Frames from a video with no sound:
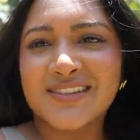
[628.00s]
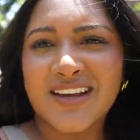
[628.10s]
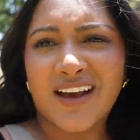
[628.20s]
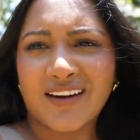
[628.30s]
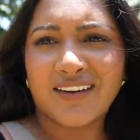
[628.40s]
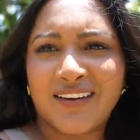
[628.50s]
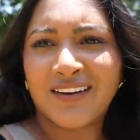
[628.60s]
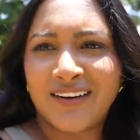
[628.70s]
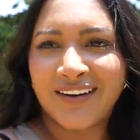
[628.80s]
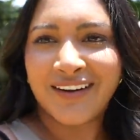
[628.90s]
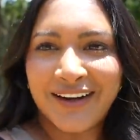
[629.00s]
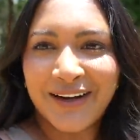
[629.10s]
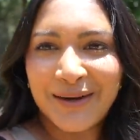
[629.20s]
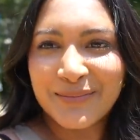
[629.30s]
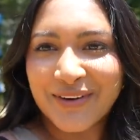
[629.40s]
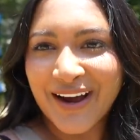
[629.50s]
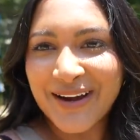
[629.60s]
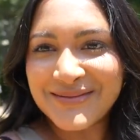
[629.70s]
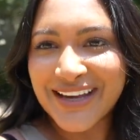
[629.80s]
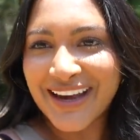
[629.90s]
this sign.
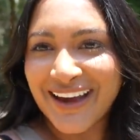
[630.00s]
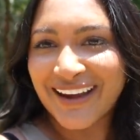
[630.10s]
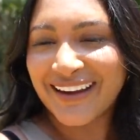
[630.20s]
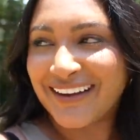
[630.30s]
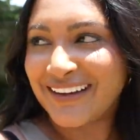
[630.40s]
Prime Day.